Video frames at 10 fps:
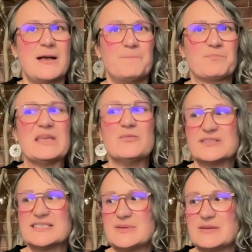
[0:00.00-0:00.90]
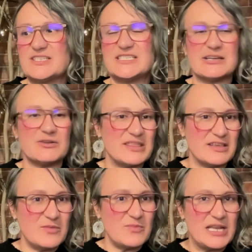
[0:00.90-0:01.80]
he wants to be able to share it with the
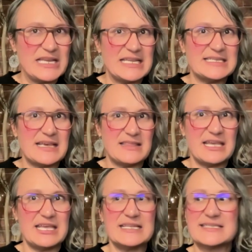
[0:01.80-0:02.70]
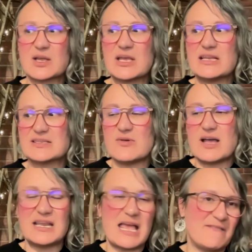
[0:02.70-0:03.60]
community down there. It's quite
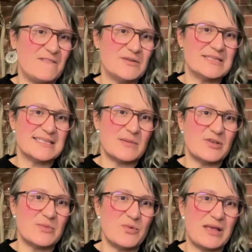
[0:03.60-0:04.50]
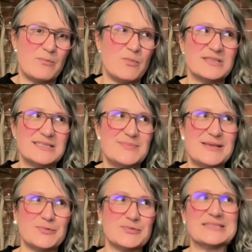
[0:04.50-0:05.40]
an affluent suburb where most
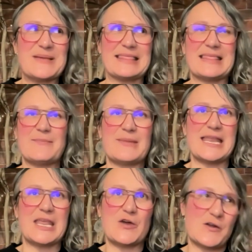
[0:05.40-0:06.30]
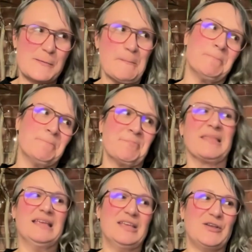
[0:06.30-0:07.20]
people spend their money on,
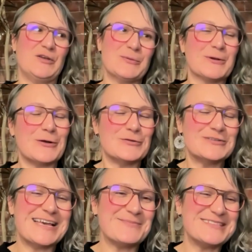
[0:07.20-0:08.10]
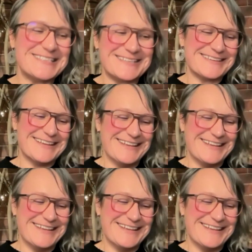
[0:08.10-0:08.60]
gold taps and